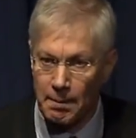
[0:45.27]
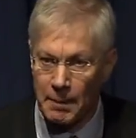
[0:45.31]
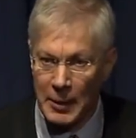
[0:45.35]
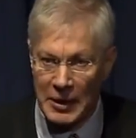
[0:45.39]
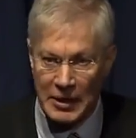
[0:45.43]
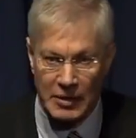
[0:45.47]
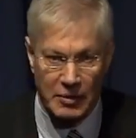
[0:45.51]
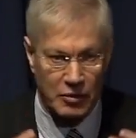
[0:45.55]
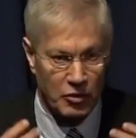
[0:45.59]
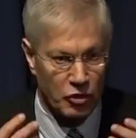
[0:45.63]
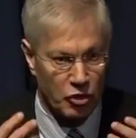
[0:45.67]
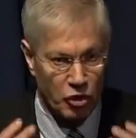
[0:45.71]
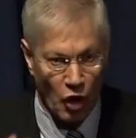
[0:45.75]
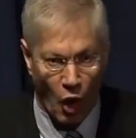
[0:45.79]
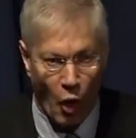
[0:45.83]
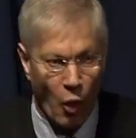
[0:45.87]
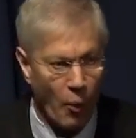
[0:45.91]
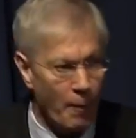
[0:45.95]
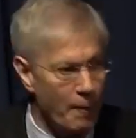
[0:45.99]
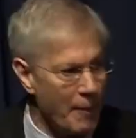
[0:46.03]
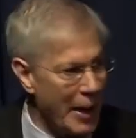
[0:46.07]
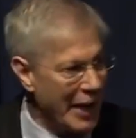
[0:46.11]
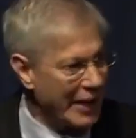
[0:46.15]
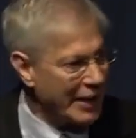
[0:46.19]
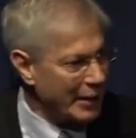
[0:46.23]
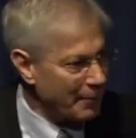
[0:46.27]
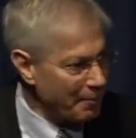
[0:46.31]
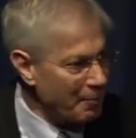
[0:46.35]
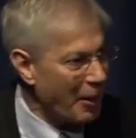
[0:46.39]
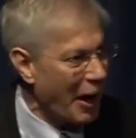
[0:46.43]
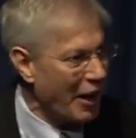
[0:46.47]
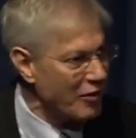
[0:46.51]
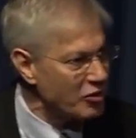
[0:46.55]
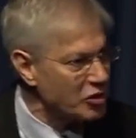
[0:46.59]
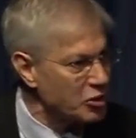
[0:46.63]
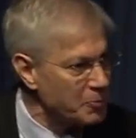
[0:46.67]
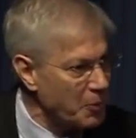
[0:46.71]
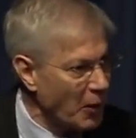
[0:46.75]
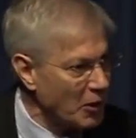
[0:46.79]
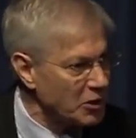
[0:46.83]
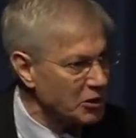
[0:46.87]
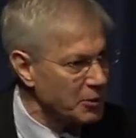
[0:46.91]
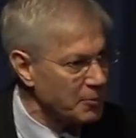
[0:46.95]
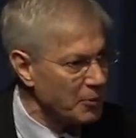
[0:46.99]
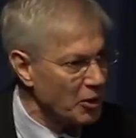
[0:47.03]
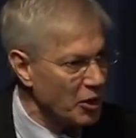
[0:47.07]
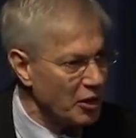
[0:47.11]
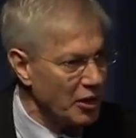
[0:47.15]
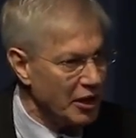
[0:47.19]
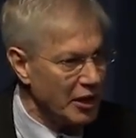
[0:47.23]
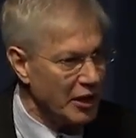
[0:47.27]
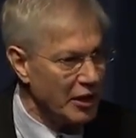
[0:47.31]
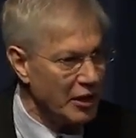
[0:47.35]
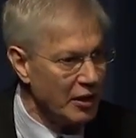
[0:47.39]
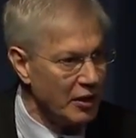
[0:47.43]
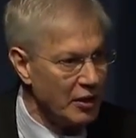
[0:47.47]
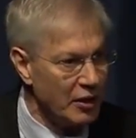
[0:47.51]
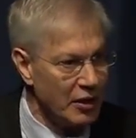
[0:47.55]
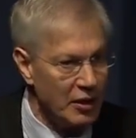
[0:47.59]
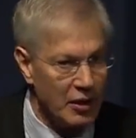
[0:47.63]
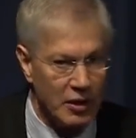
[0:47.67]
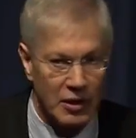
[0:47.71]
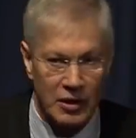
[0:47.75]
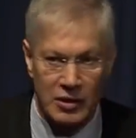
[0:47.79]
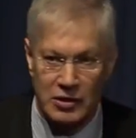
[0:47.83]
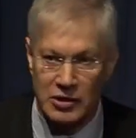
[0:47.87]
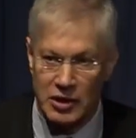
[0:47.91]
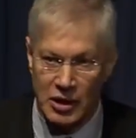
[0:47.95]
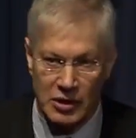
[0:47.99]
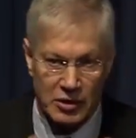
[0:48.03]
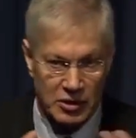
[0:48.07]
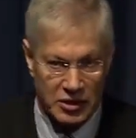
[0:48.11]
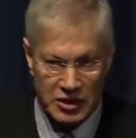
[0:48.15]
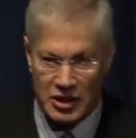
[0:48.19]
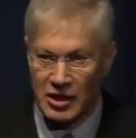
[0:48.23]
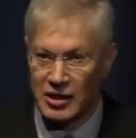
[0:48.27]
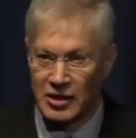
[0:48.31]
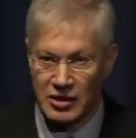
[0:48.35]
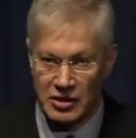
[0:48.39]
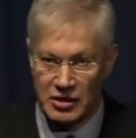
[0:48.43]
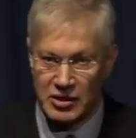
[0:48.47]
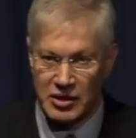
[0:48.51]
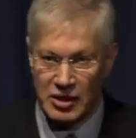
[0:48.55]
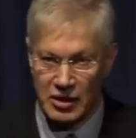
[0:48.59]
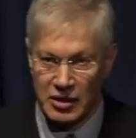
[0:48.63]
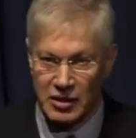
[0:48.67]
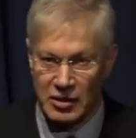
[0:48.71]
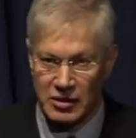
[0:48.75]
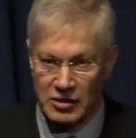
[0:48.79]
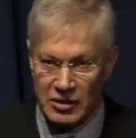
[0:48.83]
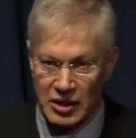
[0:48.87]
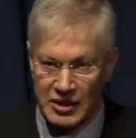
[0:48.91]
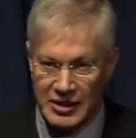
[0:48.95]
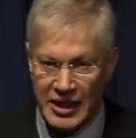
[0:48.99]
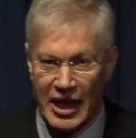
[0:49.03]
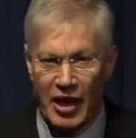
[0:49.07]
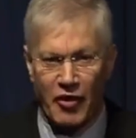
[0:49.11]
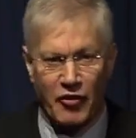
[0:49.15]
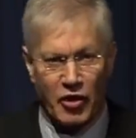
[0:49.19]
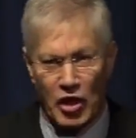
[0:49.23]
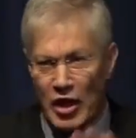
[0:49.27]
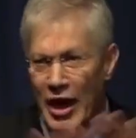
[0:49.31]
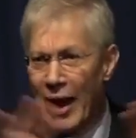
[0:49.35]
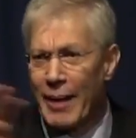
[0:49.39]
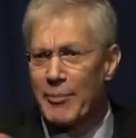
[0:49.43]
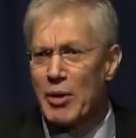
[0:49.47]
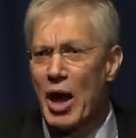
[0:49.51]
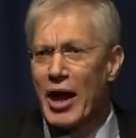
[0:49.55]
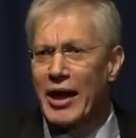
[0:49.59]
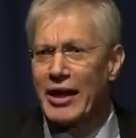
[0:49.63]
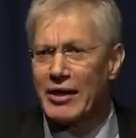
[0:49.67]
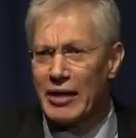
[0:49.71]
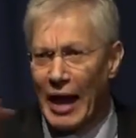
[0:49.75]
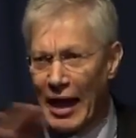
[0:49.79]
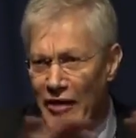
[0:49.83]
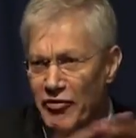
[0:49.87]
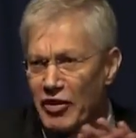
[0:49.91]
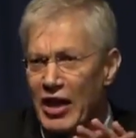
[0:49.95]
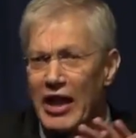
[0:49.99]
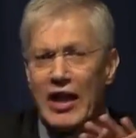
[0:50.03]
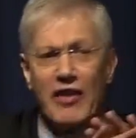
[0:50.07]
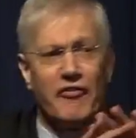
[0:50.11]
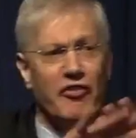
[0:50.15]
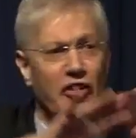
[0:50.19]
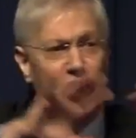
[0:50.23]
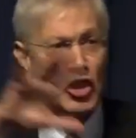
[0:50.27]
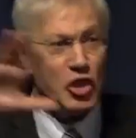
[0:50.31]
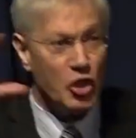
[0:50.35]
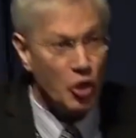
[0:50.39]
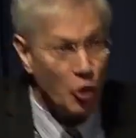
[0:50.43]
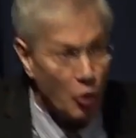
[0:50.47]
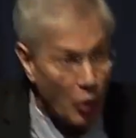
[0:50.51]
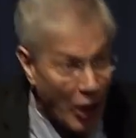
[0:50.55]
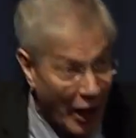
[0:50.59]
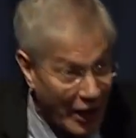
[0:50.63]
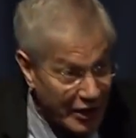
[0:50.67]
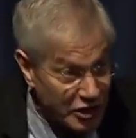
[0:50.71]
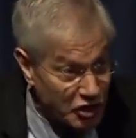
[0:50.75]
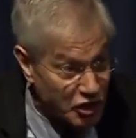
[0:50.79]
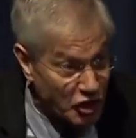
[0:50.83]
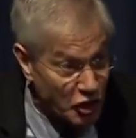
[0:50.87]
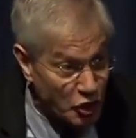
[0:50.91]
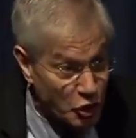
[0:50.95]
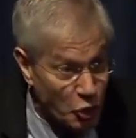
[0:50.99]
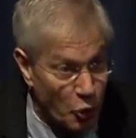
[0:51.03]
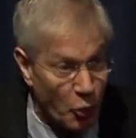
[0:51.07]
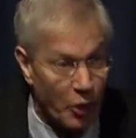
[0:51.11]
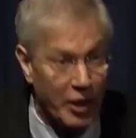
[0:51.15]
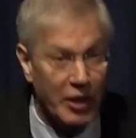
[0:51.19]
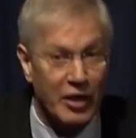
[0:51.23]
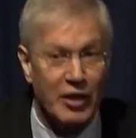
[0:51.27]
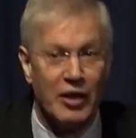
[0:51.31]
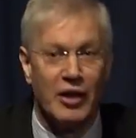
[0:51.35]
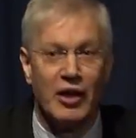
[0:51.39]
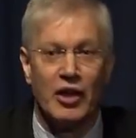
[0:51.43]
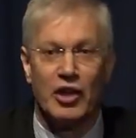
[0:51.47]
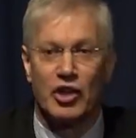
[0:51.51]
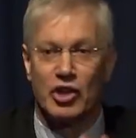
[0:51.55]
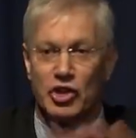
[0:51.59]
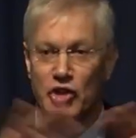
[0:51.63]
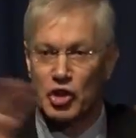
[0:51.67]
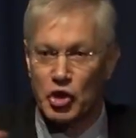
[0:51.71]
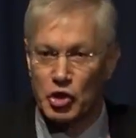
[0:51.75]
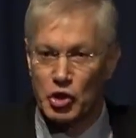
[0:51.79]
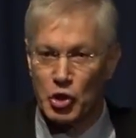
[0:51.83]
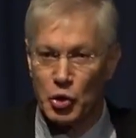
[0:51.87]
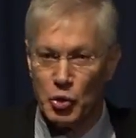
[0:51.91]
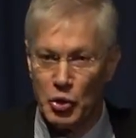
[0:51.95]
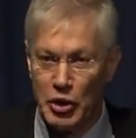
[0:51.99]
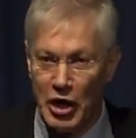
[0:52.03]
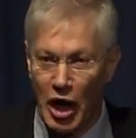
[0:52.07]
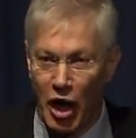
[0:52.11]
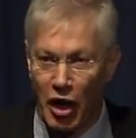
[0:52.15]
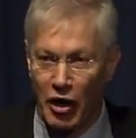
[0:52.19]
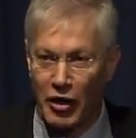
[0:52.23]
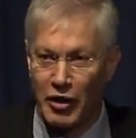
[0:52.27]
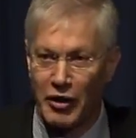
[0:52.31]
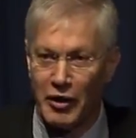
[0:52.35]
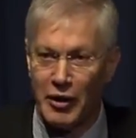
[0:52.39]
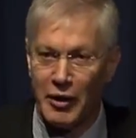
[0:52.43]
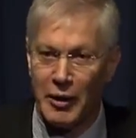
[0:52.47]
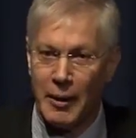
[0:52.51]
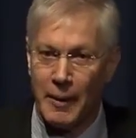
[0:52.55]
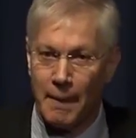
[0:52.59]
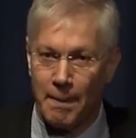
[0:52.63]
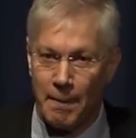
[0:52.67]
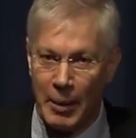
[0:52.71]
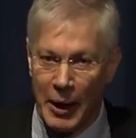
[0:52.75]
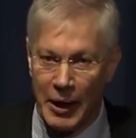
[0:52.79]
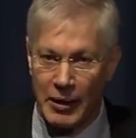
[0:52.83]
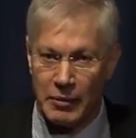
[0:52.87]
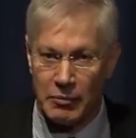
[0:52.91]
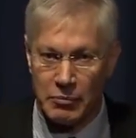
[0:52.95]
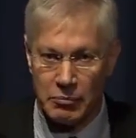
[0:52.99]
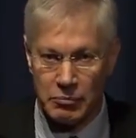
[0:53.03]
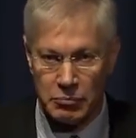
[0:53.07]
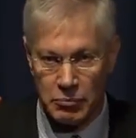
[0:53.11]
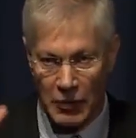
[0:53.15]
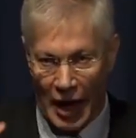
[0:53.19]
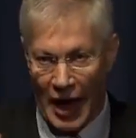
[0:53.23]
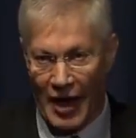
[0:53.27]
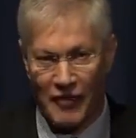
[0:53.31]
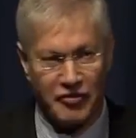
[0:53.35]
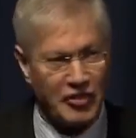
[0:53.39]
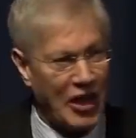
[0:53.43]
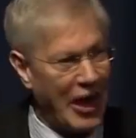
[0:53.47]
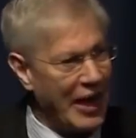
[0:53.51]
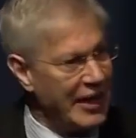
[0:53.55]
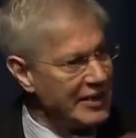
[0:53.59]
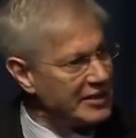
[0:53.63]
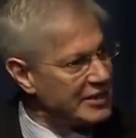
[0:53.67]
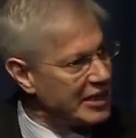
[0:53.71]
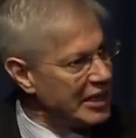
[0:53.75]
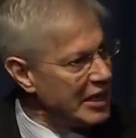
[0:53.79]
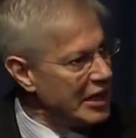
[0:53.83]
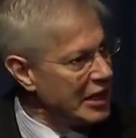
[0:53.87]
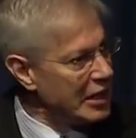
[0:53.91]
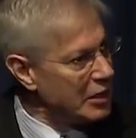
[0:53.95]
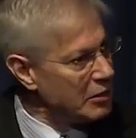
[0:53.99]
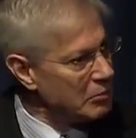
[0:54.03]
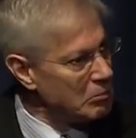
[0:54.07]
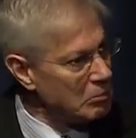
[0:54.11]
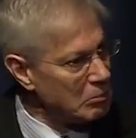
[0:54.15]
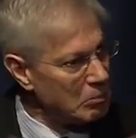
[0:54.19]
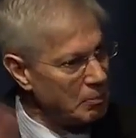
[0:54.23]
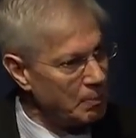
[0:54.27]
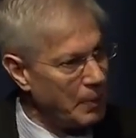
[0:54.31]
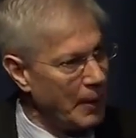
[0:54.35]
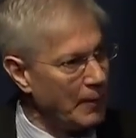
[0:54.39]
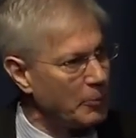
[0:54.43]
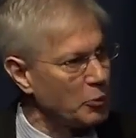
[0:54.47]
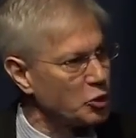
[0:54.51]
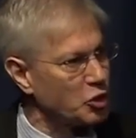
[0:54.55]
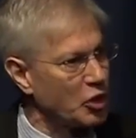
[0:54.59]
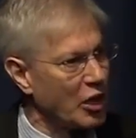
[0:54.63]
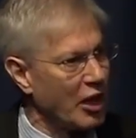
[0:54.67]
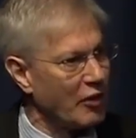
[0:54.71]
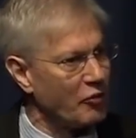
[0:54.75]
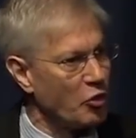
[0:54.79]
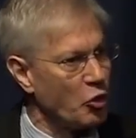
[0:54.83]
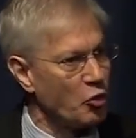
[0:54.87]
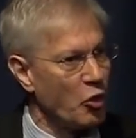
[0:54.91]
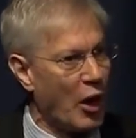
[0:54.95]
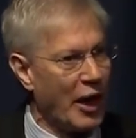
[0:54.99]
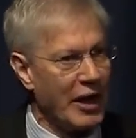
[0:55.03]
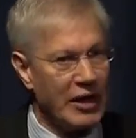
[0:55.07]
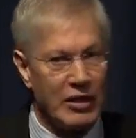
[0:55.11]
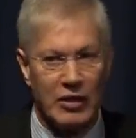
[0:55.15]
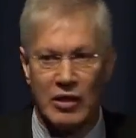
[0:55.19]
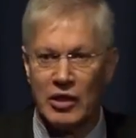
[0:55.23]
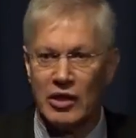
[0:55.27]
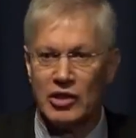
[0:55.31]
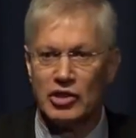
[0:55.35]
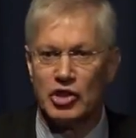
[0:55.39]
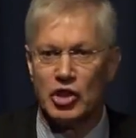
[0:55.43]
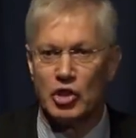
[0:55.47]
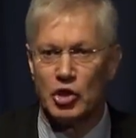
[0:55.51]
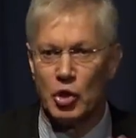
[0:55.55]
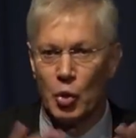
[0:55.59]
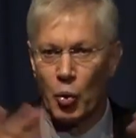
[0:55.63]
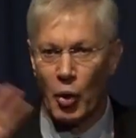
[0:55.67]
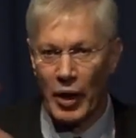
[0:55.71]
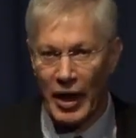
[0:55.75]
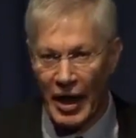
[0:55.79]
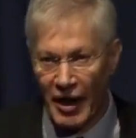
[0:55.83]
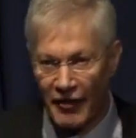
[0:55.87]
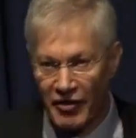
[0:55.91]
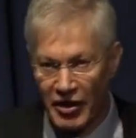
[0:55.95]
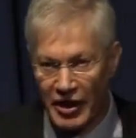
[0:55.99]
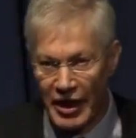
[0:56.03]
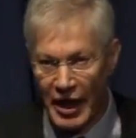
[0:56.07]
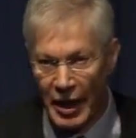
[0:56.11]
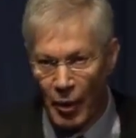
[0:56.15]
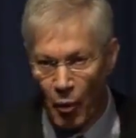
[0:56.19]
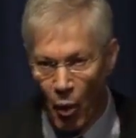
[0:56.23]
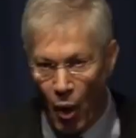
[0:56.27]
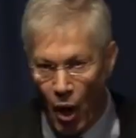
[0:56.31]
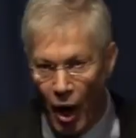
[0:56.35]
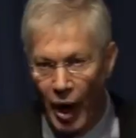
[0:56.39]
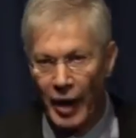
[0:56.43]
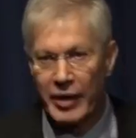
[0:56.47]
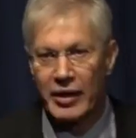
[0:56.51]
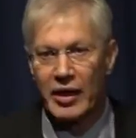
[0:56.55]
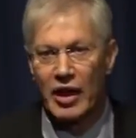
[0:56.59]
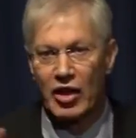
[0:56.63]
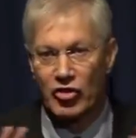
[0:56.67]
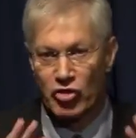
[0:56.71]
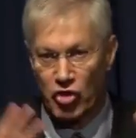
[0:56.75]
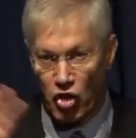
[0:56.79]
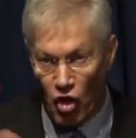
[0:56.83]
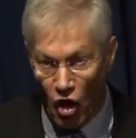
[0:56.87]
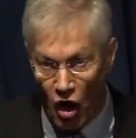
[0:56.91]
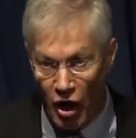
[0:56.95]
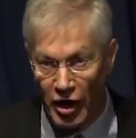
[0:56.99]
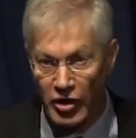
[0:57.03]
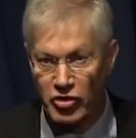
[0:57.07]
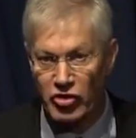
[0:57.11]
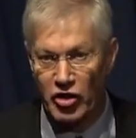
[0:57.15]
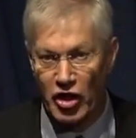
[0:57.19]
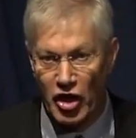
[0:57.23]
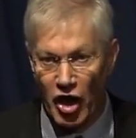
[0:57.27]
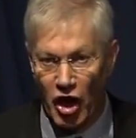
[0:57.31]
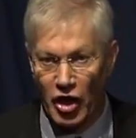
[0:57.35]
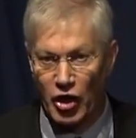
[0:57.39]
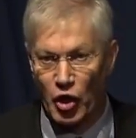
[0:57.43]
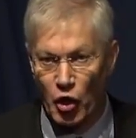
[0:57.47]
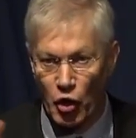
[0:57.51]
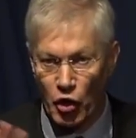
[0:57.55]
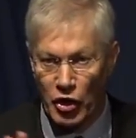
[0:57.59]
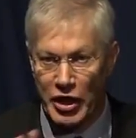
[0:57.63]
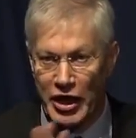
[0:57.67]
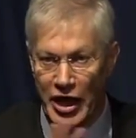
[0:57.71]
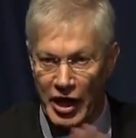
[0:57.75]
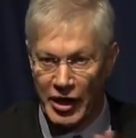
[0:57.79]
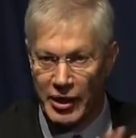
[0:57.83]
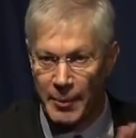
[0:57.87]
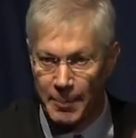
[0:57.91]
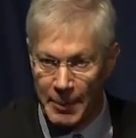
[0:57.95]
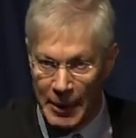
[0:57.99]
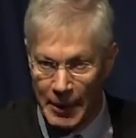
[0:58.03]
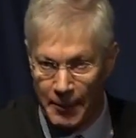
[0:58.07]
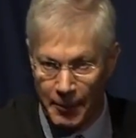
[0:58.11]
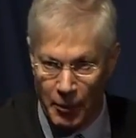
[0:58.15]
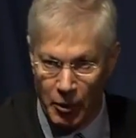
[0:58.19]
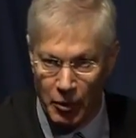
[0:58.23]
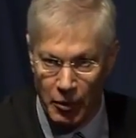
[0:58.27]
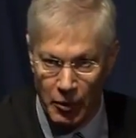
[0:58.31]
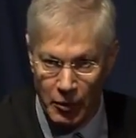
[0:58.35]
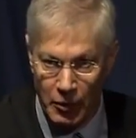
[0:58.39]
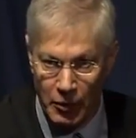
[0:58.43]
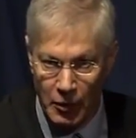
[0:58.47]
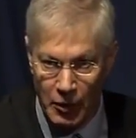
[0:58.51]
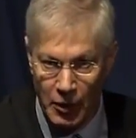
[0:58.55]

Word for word: But don't make it my responsibility to, to, to, to take care of you. And I'm not advocating for you guys to do it because you're too young. But after 18, people should have a right to do whatever they want as long as they're not hurting other people.